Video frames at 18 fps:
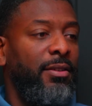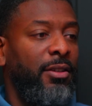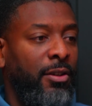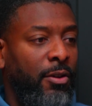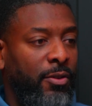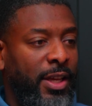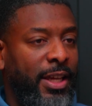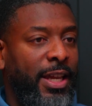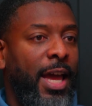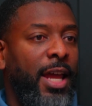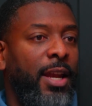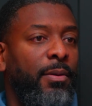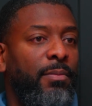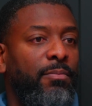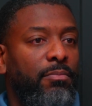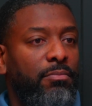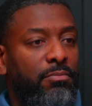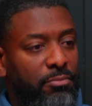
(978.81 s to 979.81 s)
they kind
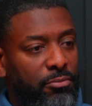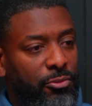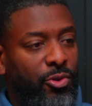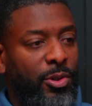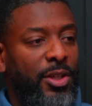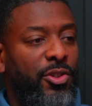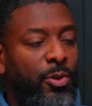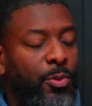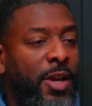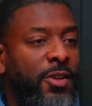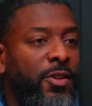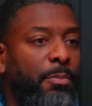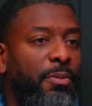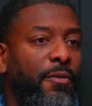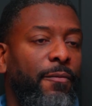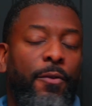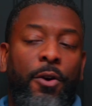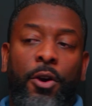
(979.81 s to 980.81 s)
of treat you as a
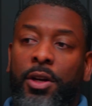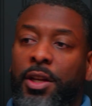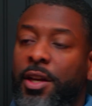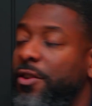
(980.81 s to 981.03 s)
preferred